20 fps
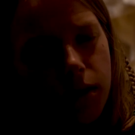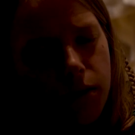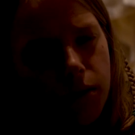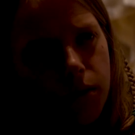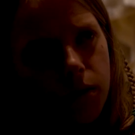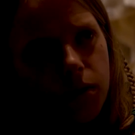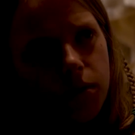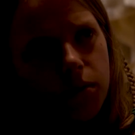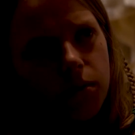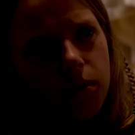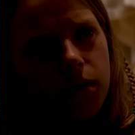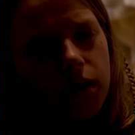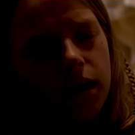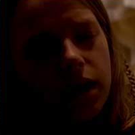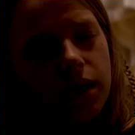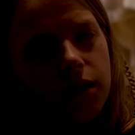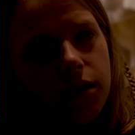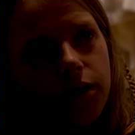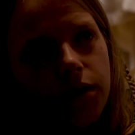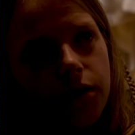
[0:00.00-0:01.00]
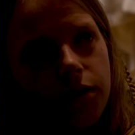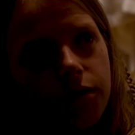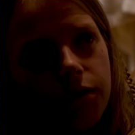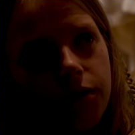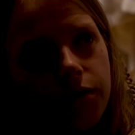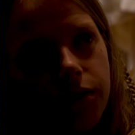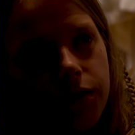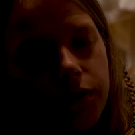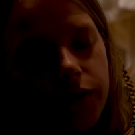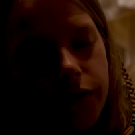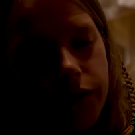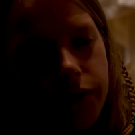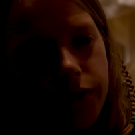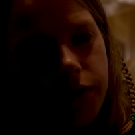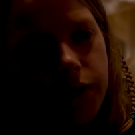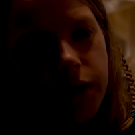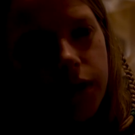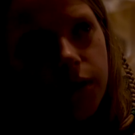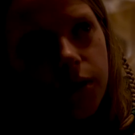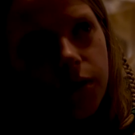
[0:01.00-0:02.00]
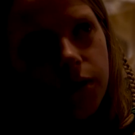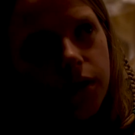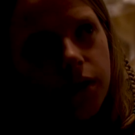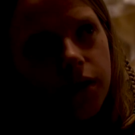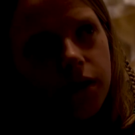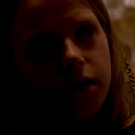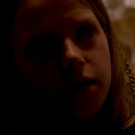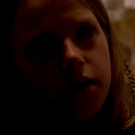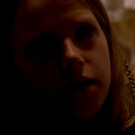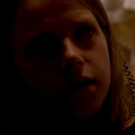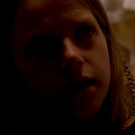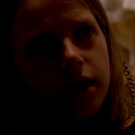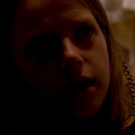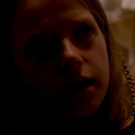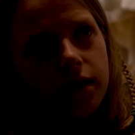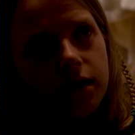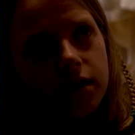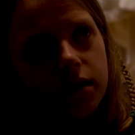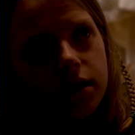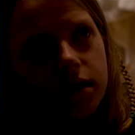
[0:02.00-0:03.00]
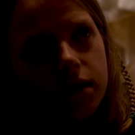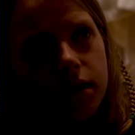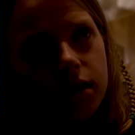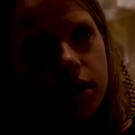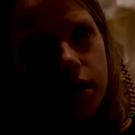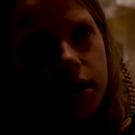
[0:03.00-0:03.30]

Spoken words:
one of the few things